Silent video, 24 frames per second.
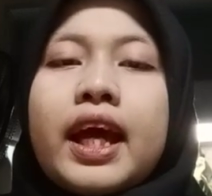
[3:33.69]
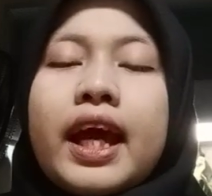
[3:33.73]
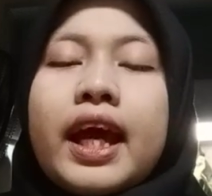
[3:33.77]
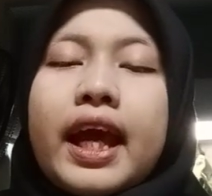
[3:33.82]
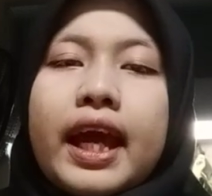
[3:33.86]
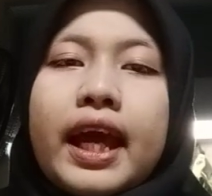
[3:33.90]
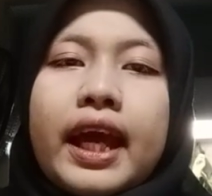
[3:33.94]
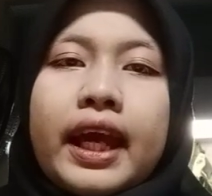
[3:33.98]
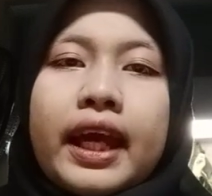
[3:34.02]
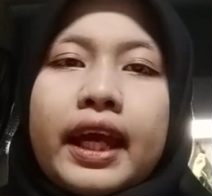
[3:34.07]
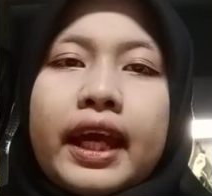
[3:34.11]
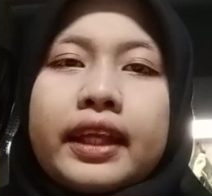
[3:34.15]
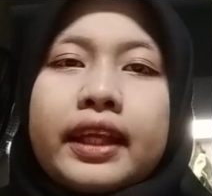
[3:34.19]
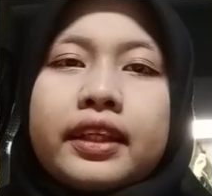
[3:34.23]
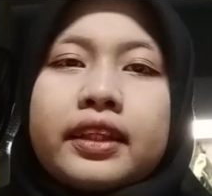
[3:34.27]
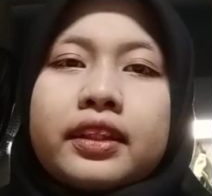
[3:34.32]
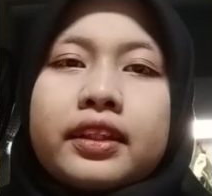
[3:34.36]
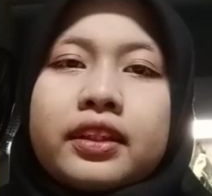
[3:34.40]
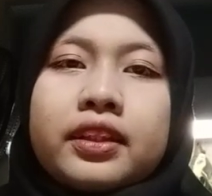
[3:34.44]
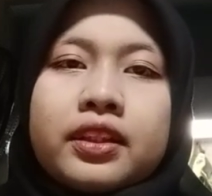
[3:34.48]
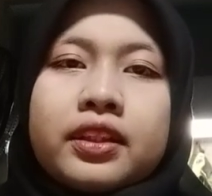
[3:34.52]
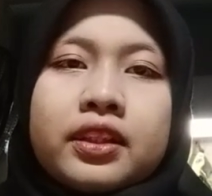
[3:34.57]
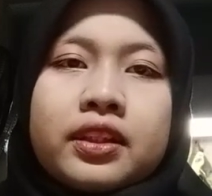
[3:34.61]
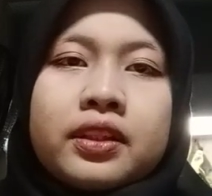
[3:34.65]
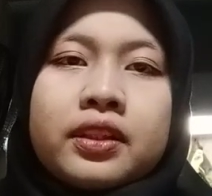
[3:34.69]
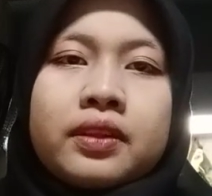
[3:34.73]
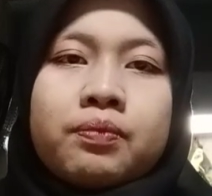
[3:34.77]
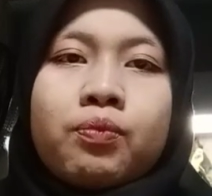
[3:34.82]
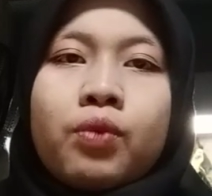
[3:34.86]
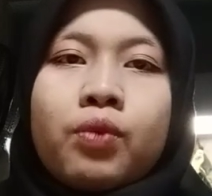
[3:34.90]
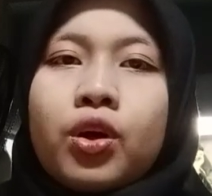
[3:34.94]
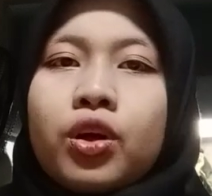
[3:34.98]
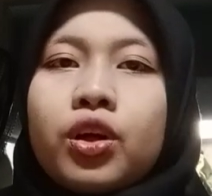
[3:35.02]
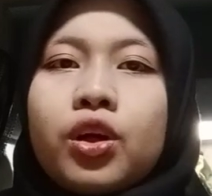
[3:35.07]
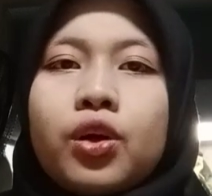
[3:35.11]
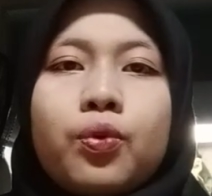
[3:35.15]
and the
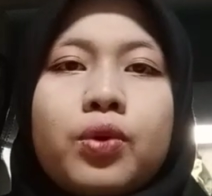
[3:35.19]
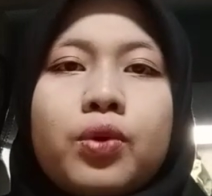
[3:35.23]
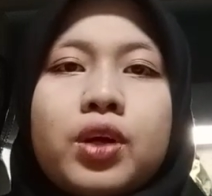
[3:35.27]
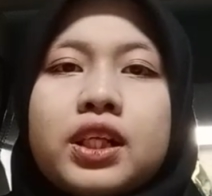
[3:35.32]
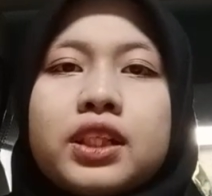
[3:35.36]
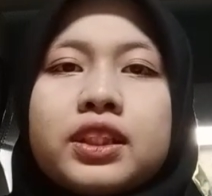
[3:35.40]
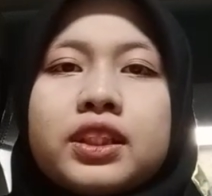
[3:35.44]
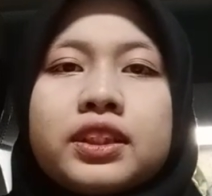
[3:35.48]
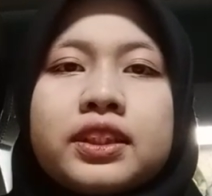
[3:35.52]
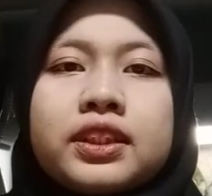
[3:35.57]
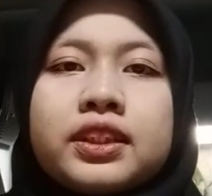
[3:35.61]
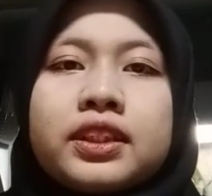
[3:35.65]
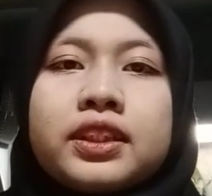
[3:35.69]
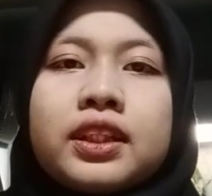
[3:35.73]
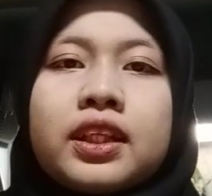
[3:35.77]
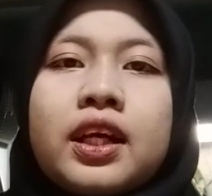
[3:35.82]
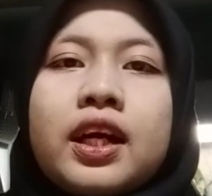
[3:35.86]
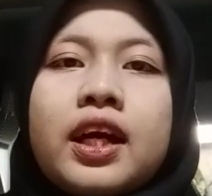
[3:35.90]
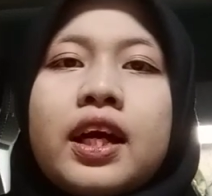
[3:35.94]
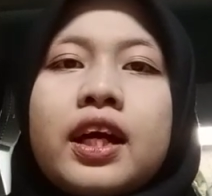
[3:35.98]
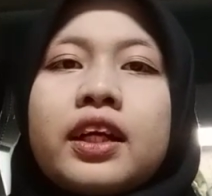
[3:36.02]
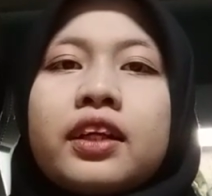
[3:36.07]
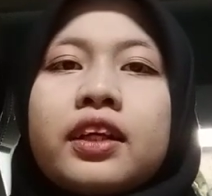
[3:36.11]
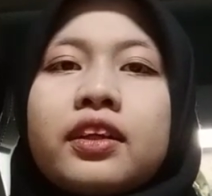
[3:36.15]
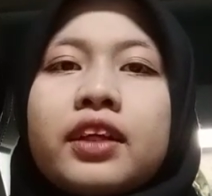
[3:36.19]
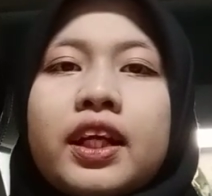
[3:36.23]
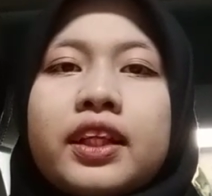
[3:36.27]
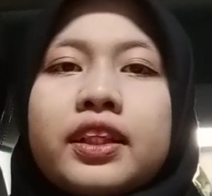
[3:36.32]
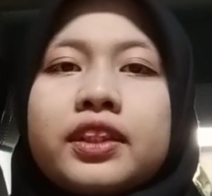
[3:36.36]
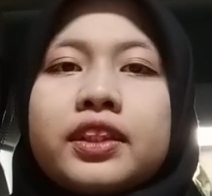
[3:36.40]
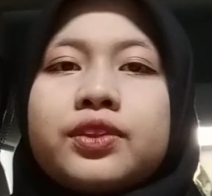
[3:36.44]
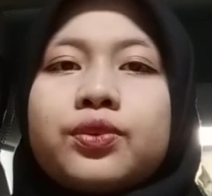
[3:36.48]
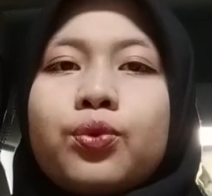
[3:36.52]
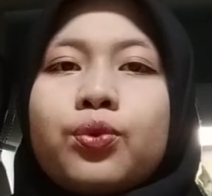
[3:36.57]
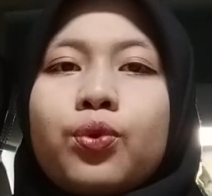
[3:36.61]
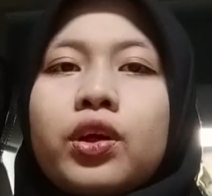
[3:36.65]
borrower's
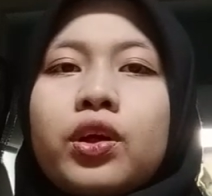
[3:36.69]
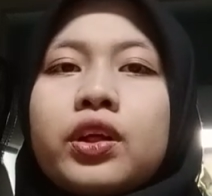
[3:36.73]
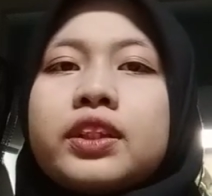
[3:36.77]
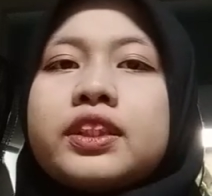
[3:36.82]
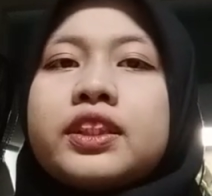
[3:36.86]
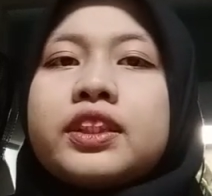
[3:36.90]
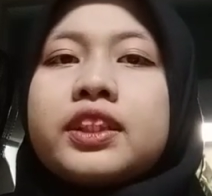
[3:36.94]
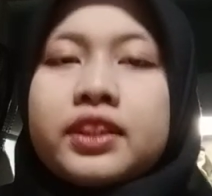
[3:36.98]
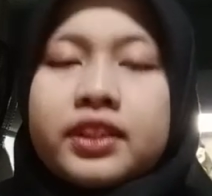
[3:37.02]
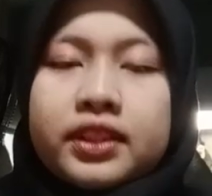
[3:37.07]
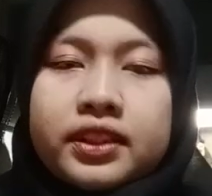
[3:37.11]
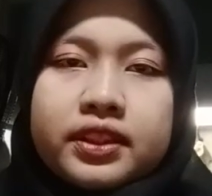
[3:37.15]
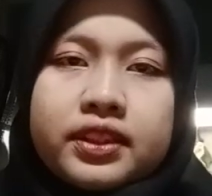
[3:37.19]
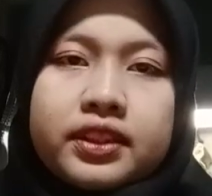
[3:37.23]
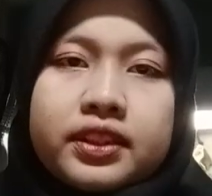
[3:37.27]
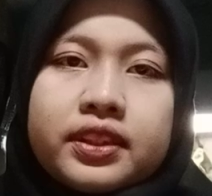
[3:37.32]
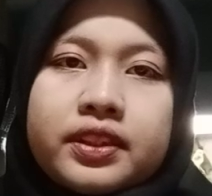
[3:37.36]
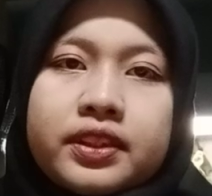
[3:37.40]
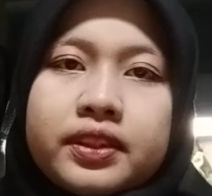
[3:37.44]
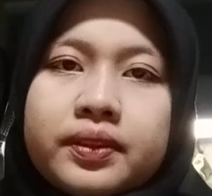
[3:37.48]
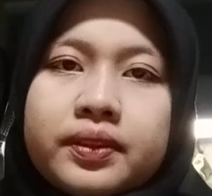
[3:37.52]
creditworthiness.